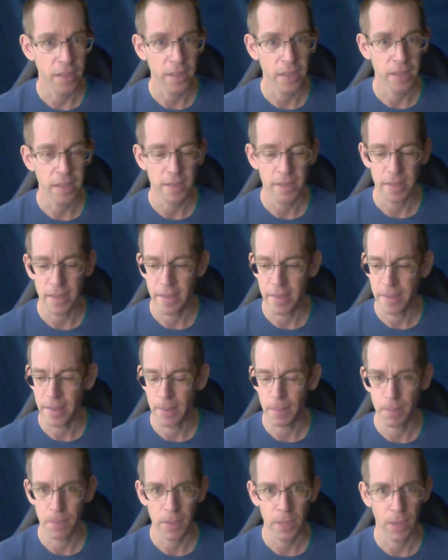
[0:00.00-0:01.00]
this
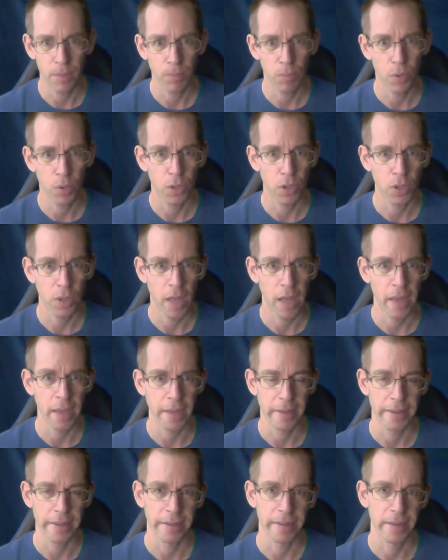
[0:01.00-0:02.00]
in people
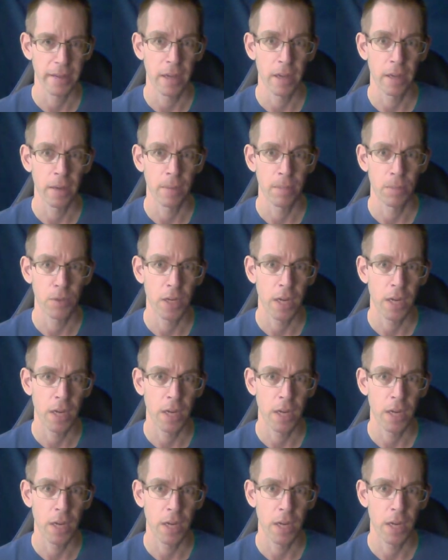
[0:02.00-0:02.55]
like um,